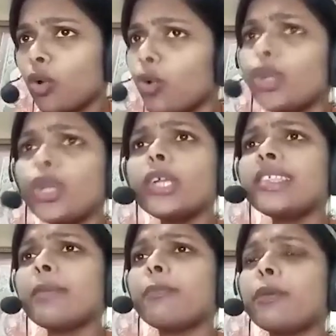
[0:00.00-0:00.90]

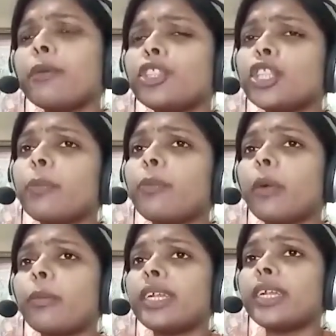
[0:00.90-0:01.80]
ownership on the
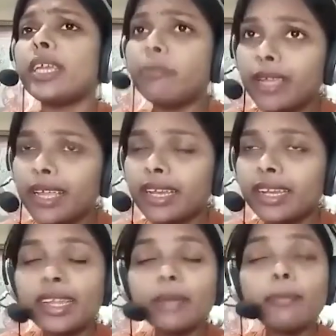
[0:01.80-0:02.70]
property
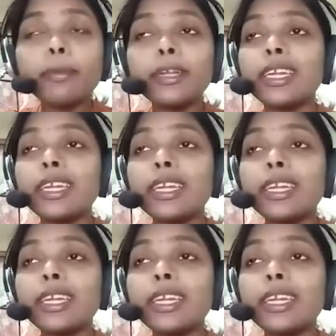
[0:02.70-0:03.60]
if it has
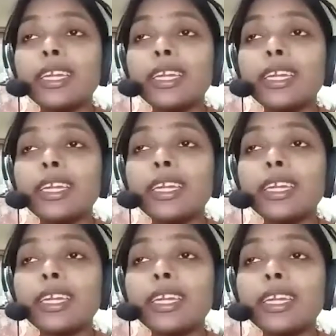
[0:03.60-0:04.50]
been claimed by
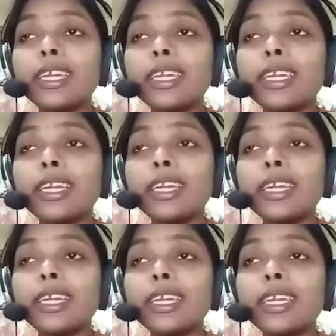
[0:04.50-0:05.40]
somebody else. Okay,
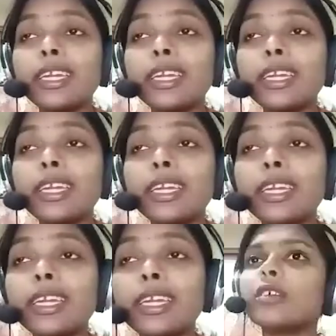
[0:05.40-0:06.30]
so it's
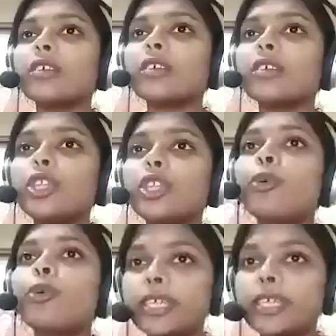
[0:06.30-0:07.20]
called the
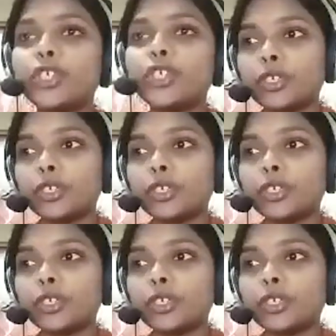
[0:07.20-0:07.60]
forfeiture.